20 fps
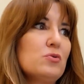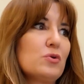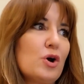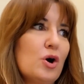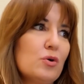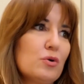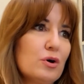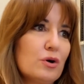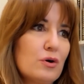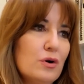
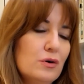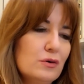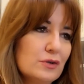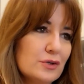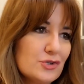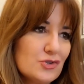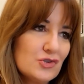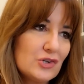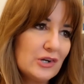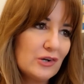Coca-Cola
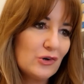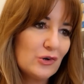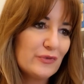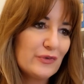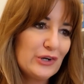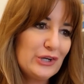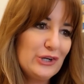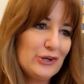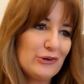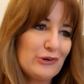sitting over
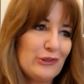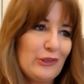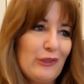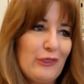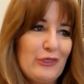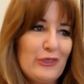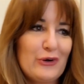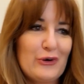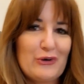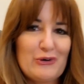here in
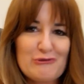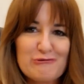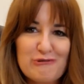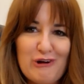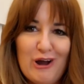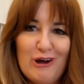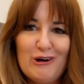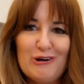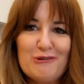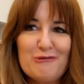the third
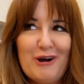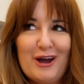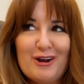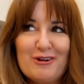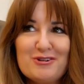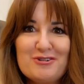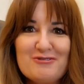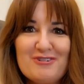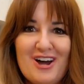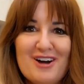row, why don't
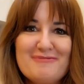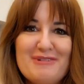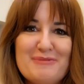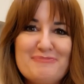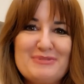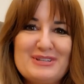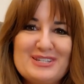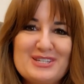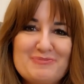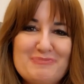you come up
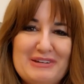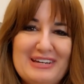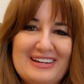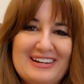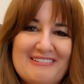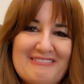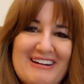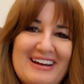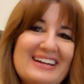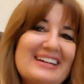and speak,
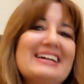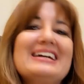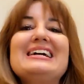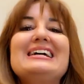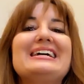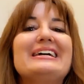right?